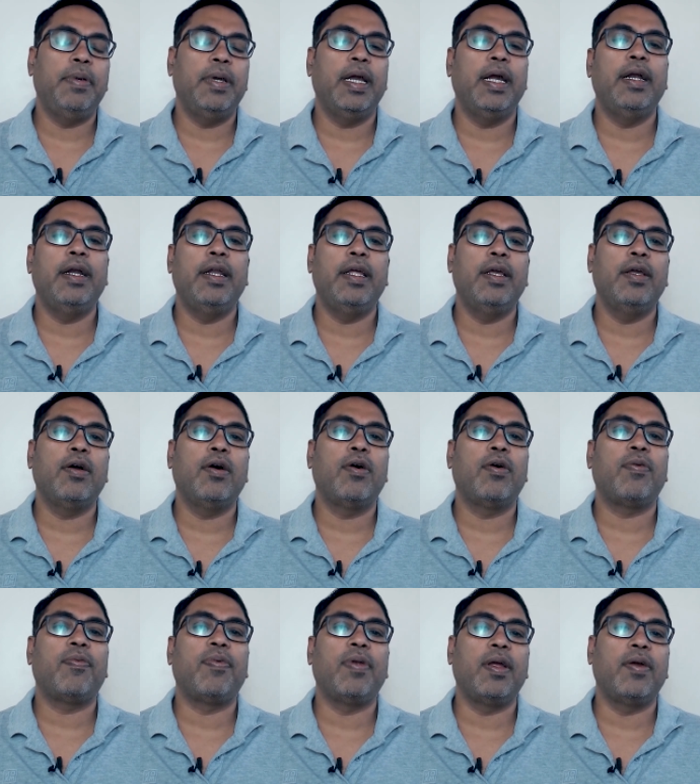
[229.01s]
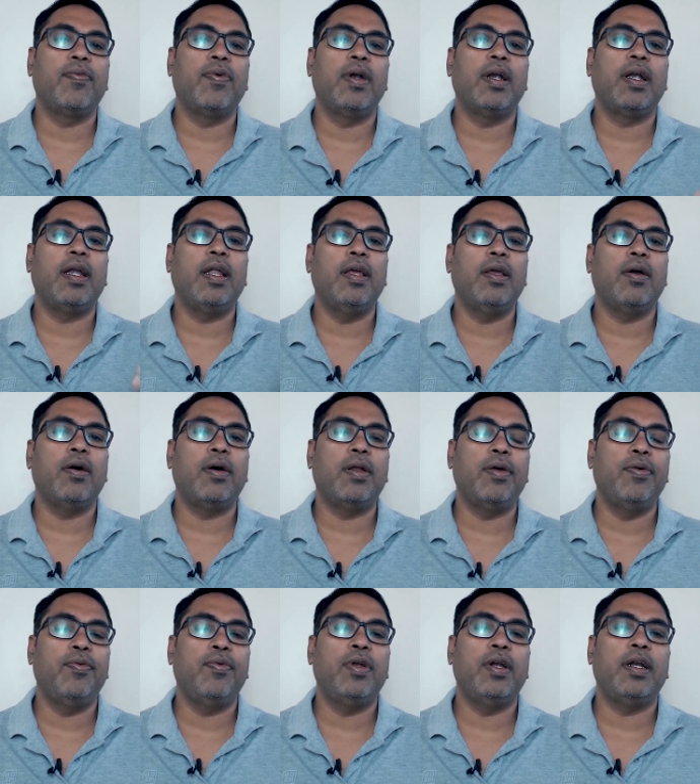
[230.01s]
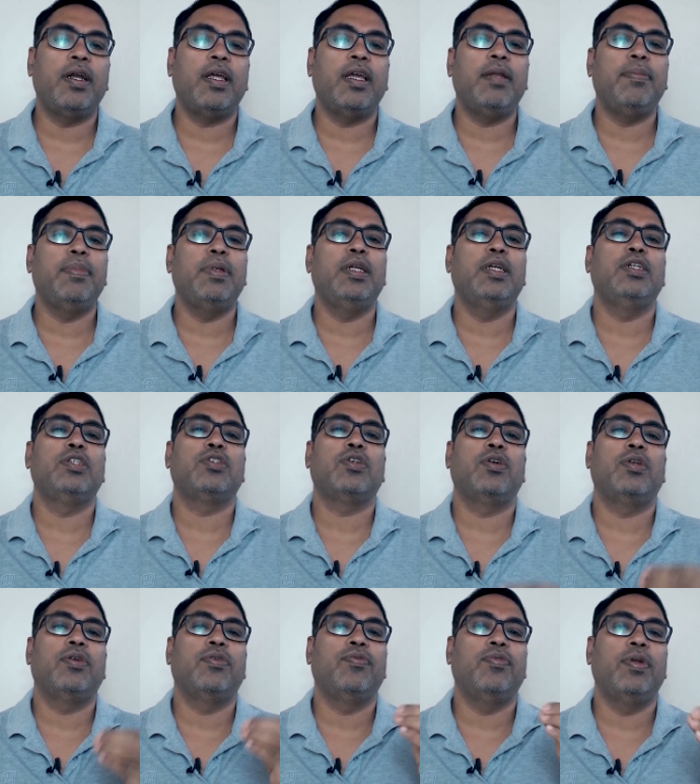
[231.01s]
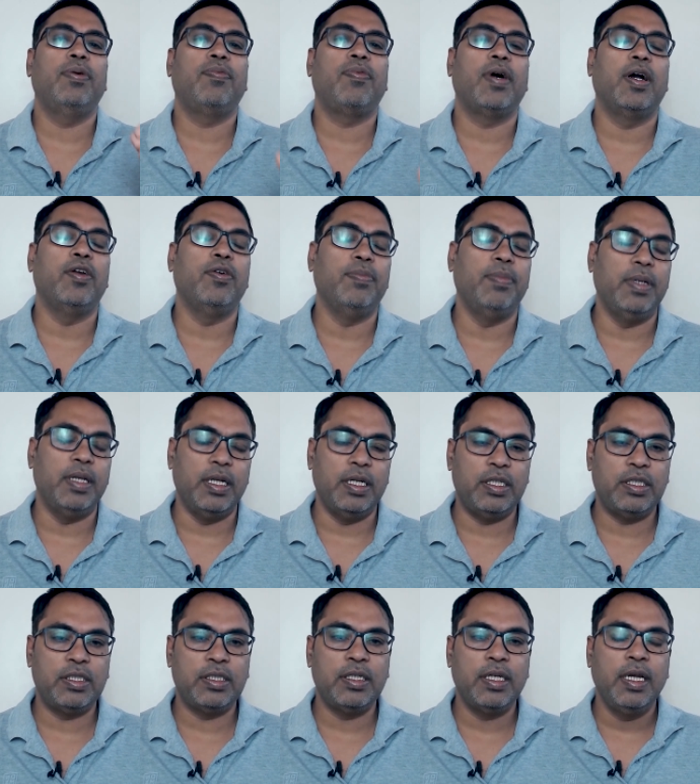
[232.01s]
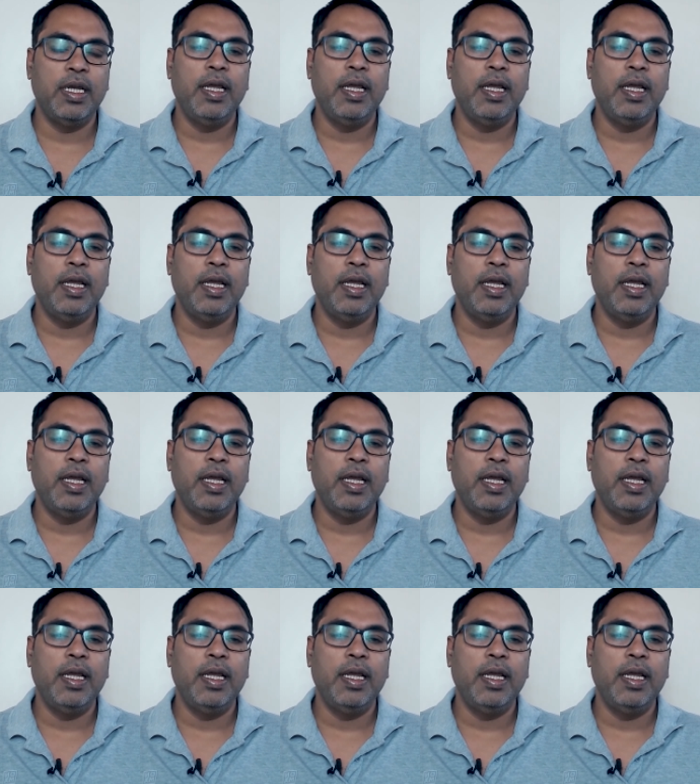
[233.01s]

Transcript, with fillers: BID or frequently or every 10 minutes or every 5 minutes.